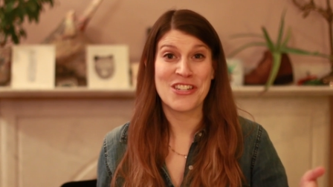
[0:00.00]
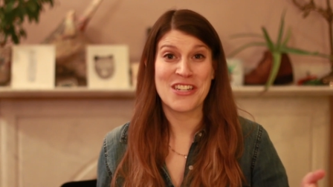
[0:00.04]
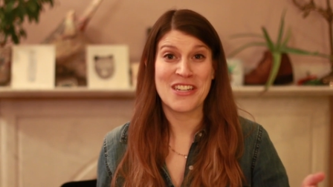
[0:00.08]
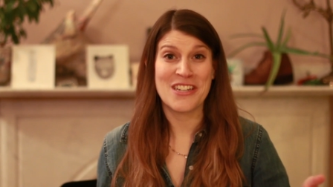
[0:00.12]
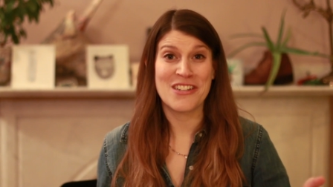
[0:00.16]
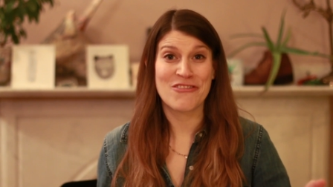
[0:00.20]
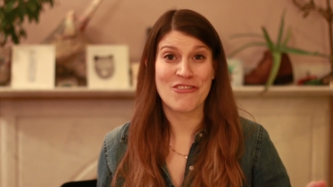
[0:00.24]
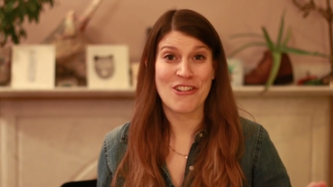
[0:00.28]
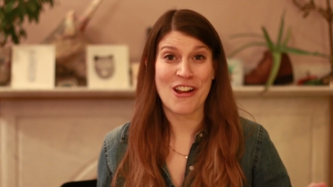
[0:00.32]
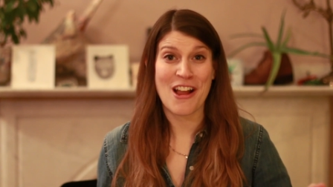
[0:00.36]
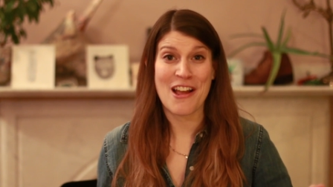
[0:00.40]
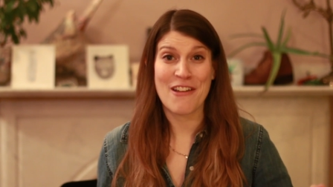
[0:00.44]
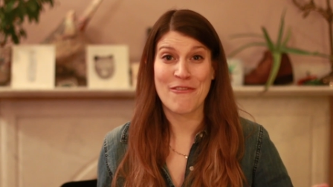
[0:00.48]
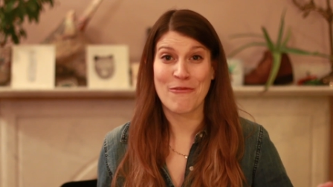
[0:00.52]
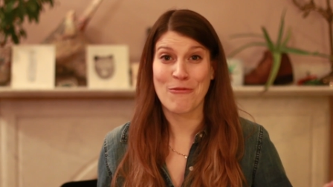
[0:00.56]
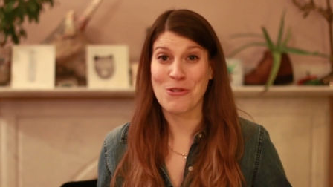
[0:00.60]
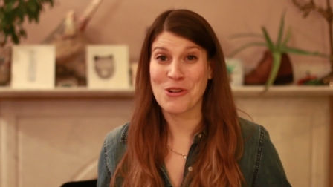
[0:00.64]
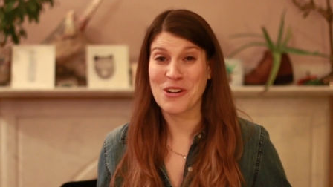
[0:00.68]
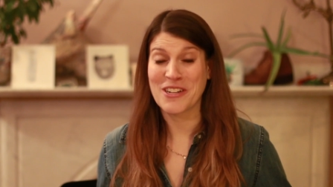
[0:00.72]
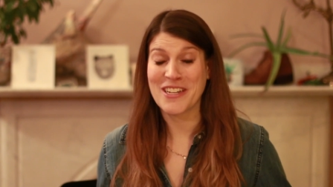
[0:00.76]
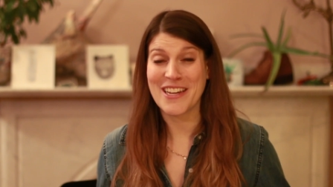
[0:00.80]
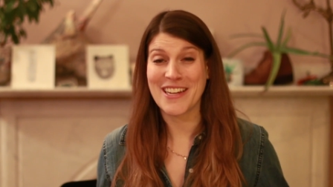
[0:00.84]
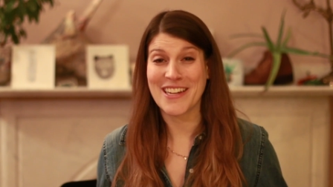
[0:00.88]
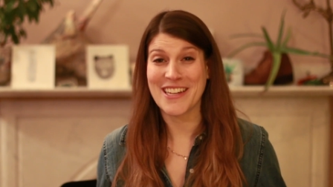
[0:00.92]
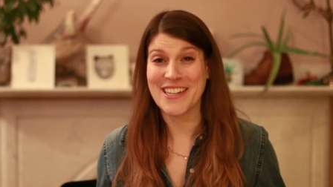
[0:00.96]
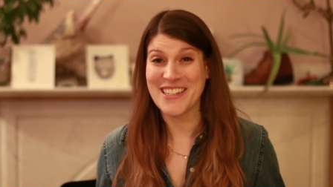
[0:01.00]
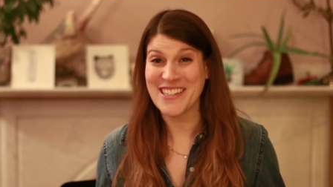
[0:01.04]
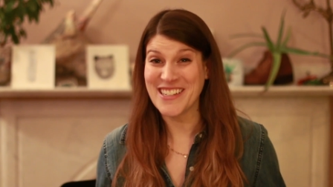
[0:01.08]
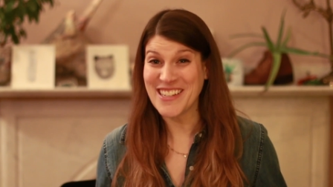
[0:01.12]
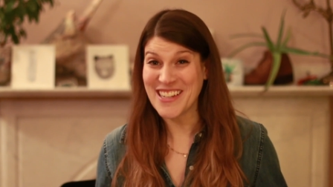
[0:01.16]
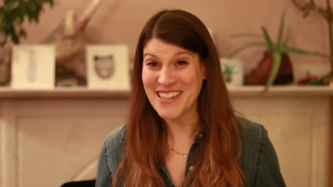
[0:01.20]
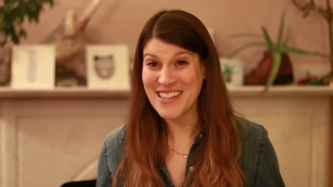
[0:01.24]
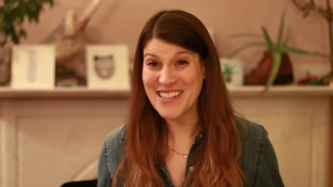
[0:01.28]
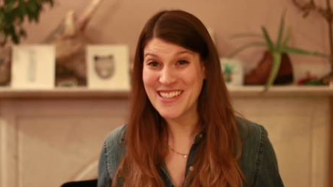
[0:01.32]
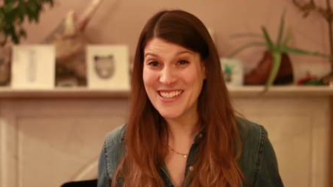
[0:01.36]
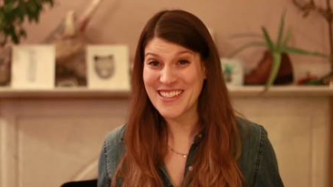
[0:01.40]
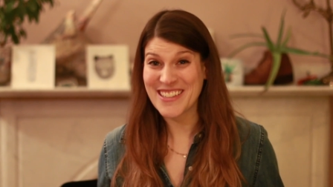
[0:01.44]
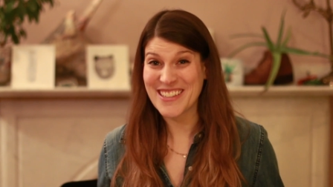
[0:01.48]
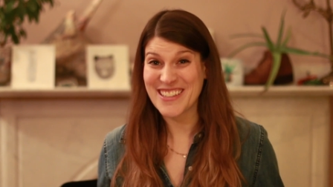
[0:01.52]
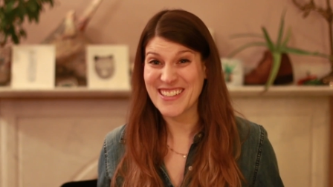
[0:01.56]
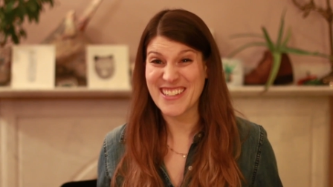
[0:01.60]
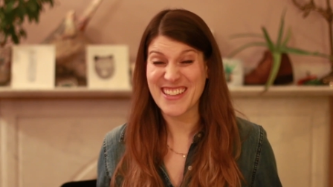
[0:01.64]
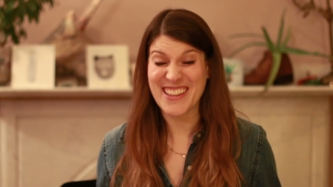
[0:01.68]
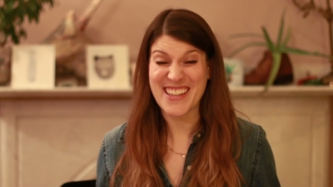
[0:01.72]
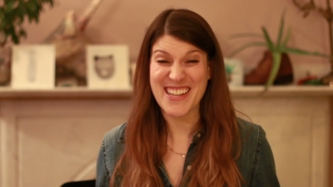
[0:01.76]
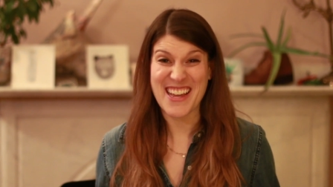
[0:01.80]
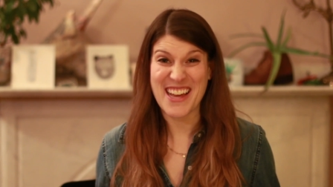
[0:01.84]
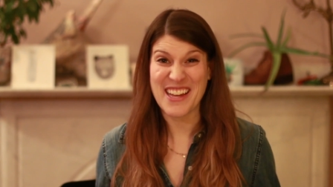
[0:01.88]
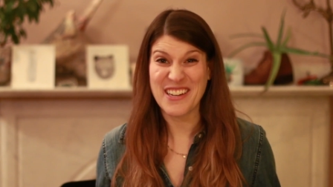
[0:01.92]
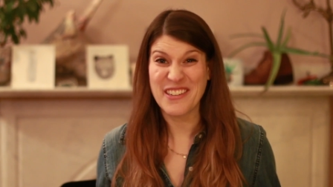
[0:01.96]
gene drive working in yeast
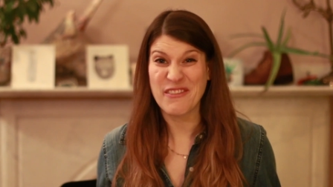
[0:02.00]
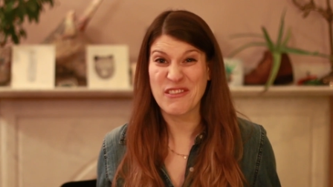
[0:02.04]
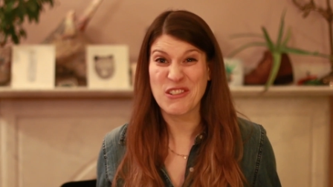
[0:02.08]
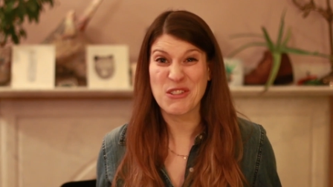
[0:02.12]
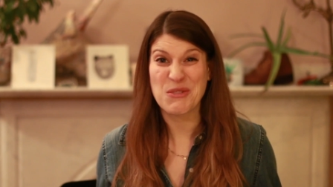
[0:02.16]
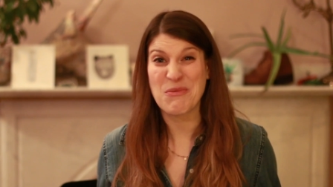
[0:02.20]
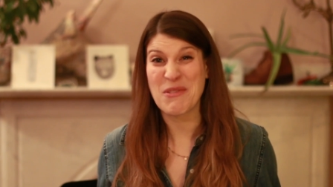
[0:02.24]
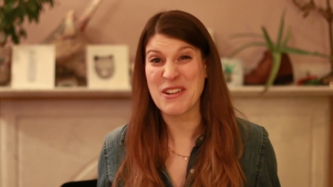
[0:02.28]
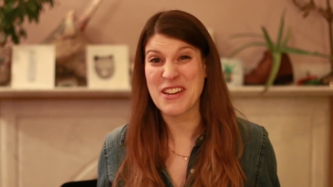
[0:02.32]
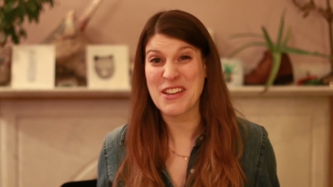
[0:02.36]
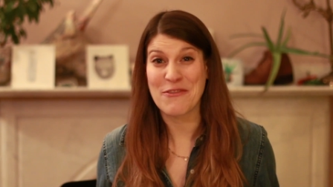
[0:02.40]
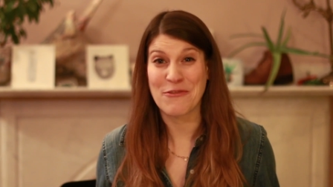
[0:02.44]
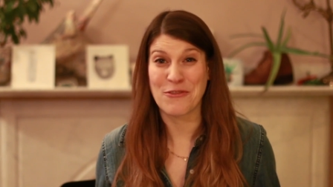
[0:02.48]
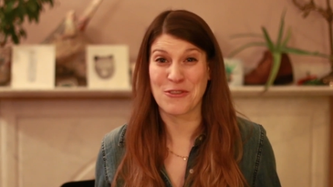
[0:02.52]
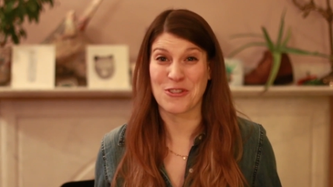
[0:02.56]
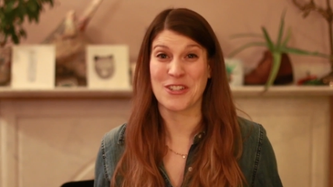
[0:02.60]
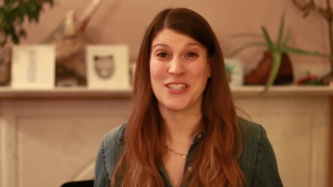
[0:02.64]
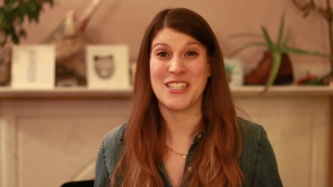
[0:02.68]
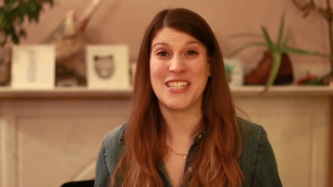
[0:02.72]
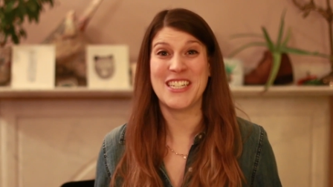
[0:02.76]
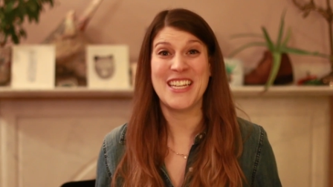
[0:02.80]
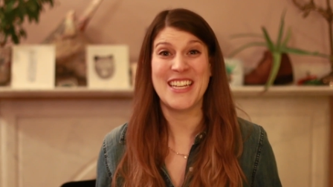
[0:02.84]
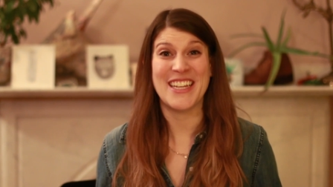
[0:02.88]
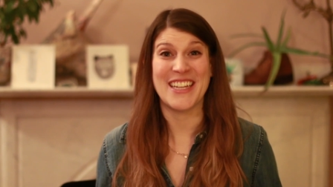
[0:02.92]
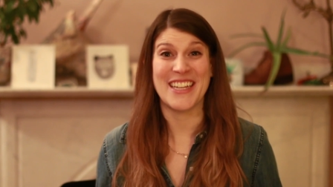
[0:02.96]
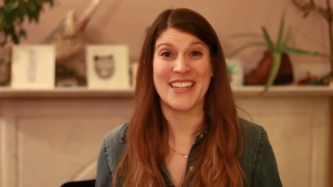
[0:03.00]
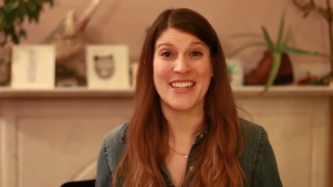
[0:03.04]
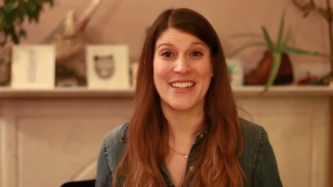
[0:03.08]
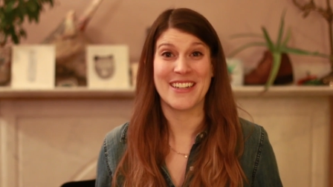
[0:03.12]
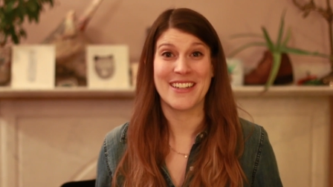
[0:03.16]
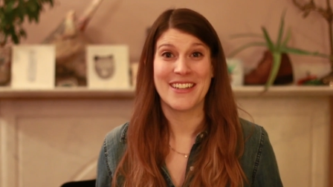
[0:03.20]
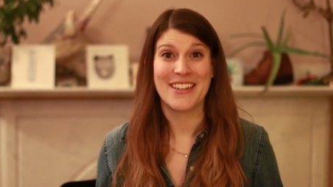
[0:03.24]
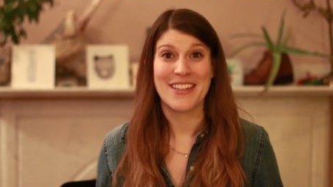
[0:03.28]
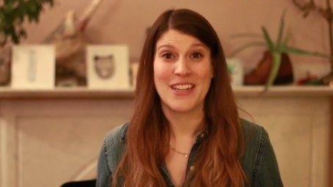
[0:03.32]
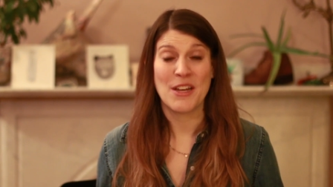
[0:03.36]
at the end of twenty fourteen,